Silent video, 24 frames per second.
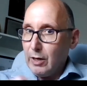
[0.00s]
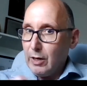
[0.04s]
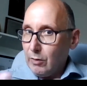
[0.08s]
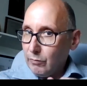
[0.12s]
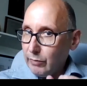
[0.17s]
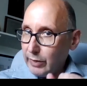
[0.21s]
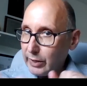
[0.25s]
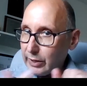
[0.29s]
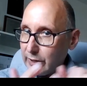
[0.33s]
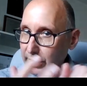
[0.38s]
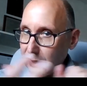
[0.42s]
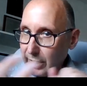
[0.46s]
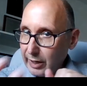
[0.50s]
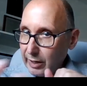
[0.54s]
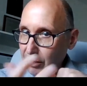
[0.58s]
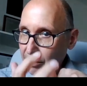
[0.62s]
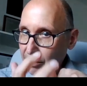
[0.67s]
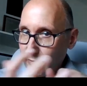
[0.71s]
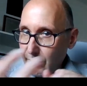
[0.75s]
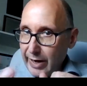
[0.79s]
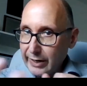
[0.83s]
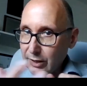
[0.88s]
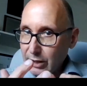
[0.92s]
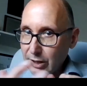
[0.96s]
We're seeing
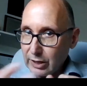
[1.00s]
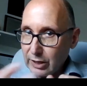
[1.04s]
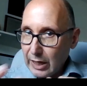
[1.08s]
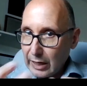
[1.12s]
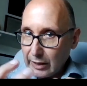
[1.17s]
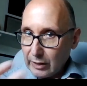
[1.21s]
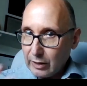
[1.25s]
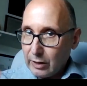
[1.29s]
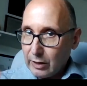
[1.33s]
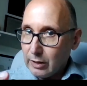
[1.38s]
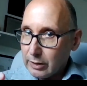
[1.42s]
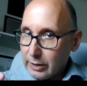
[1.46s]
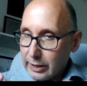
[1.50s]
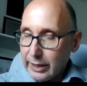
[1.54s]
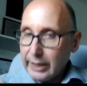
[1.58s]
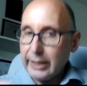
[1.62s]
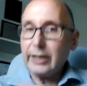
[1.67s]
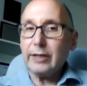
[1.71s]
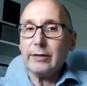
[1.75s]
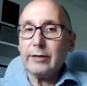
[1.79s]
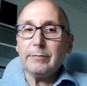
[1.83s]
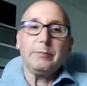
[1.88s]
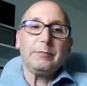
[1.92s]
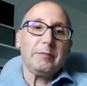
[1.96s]
great subtlety
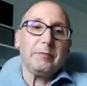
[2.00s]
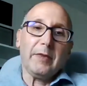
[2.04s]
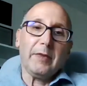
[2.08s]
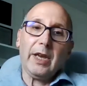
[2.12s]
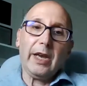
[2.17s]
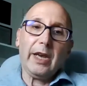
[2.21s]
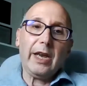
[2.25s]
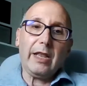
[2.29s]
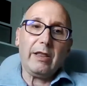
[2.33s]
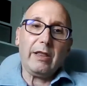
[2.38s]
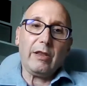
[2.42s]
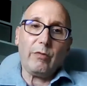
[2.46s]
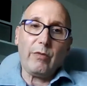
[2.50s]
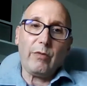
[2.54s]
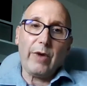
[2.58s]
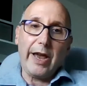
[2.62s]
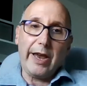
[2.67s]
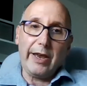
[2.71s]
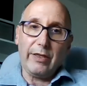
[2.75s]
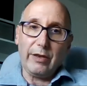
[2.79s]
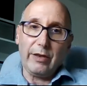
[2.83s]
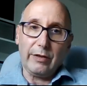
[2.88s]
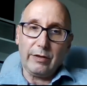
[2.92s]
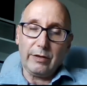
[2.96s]
in the way
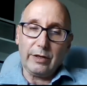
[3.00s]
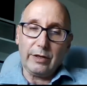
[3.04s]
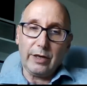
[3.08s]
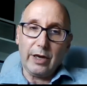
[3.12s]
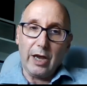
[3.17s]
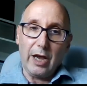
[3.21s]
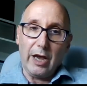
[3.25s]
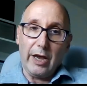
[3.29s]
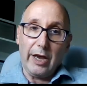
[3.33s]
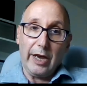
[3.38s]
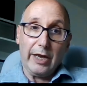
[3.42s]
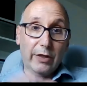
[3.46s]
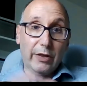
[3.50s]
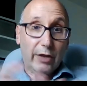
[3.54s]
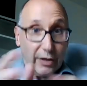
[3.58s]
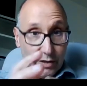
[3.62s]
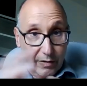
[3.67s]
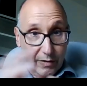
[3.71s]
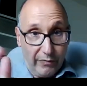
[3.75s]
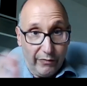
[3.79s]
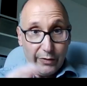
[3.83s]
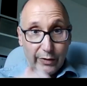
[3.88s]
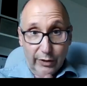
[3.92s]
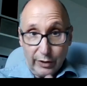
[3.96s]
that, in the
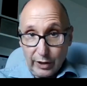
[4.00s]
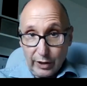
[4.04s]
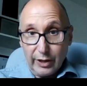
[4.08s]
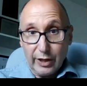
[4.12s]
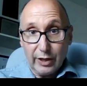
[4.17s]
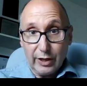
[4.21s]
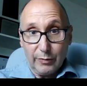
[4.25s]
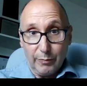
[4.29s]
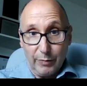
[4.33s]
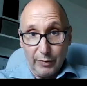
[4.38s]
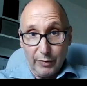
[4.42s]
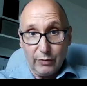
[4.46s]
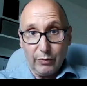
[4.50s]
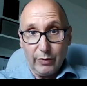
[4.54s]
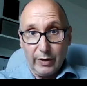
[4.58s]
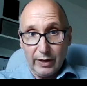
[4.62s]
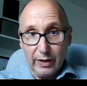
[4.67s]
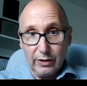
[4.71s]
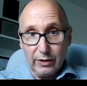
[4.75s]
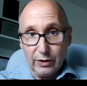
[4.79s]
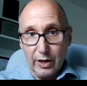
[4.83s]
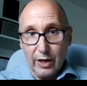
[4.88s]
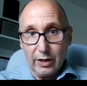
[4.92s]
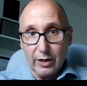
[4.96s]
differences between
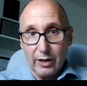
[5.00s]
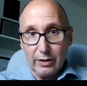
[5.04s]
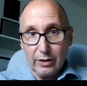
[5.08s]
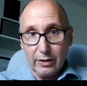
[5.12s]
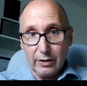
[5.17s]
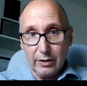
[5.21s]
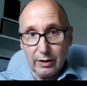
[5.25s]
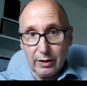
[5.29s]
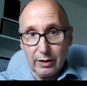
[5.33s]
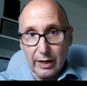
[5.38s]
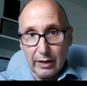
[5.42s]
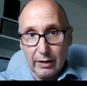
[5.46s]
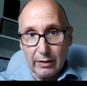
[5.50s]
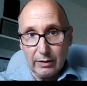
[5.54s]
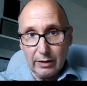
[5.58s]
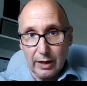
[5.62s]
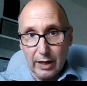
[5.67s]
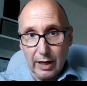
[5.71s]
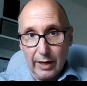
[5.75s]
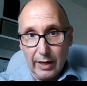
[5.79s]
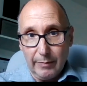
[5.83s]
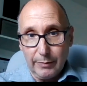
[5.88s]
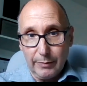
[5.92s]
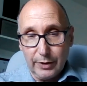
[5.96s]
certain cell
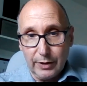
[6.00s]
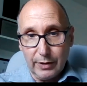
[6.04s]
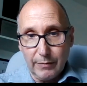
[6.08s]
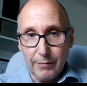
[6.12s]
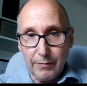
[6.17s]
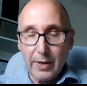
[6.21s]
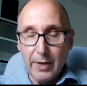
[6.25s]
types.